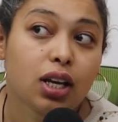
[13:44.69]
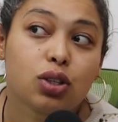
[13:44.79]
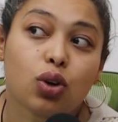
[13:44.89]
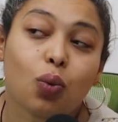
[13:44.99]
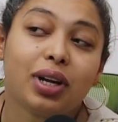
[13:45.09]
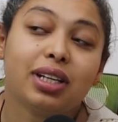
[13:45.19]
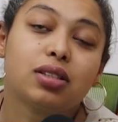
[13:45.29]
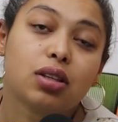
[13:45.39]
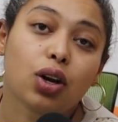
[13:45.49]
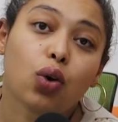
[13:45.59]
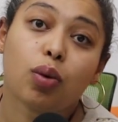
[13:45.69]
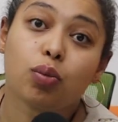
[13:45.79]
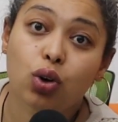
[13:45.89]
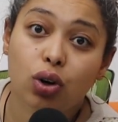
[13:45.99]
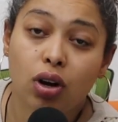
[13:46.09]
So when it's 3 or
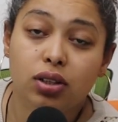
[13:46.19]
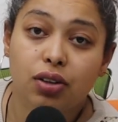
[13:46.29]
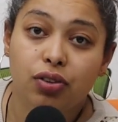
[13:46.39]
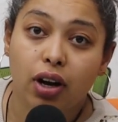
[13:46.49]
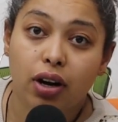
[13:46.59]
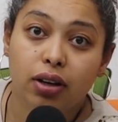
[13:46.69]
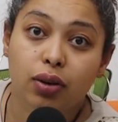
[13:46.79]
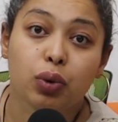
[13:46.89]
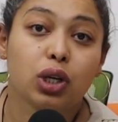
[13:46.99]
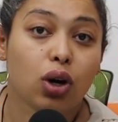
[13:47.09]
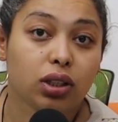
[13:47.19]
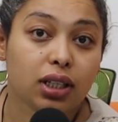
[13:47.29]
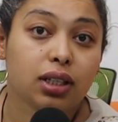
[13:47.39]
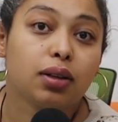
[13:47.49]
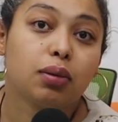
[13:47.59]
more locks of hair, we call
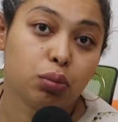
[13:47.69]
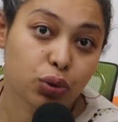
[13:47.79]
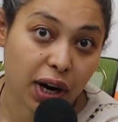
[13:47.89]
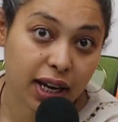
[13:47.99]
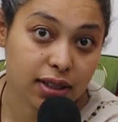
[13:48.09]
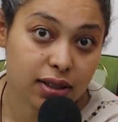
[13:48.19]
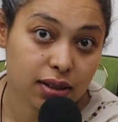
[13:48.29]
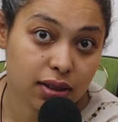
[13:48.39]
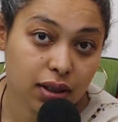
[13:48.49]
it braids.